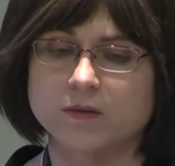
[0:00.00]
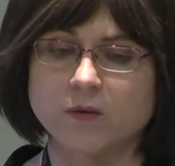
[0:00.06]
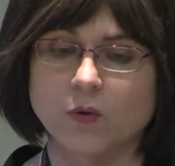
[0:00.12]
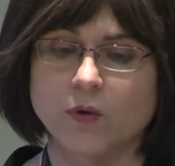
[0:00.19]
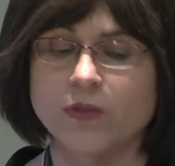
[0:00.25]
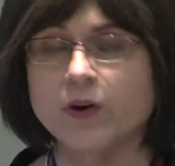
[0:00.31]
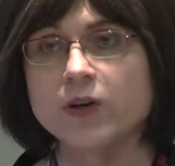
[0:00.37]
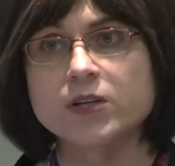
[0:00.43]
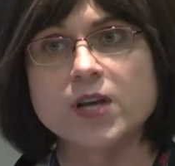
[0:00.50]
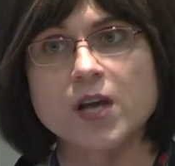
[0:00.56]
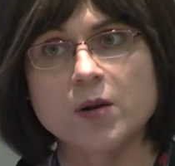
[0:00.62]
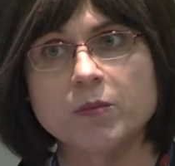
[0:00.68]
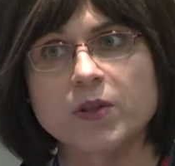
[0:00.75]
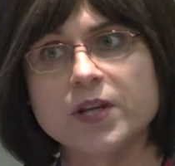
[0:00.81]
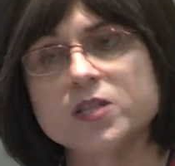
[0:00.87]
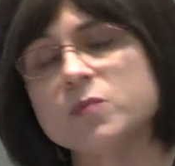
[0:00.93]
or there are 10
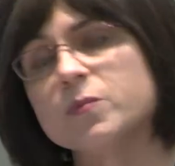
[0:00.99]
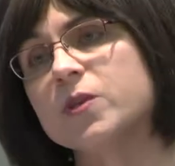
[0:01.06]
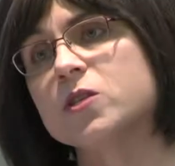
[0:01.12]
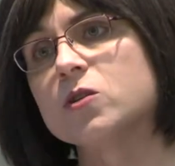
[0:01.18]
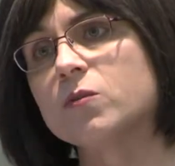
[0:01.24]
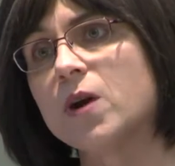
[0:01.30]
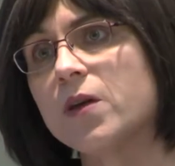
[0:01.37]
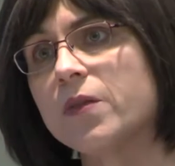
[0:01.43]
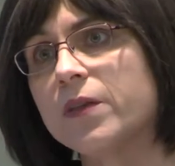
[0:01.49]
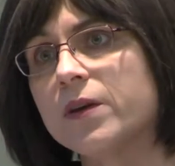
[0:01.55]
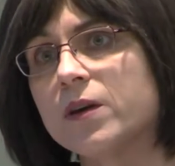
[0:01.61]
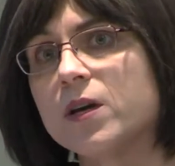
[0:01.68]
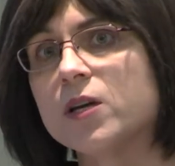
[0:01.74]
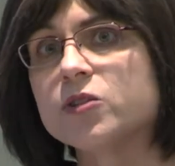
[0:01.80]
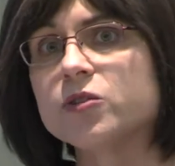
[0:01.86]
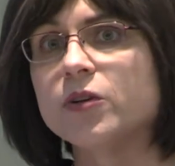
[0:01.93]
placements around the
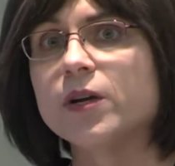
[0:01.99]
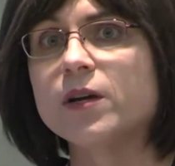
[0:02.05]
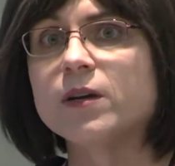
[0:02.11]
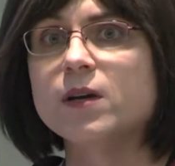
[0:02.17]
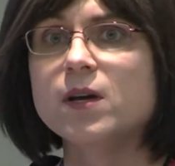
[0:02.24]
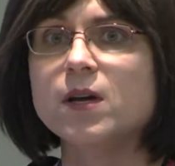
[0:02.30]
country.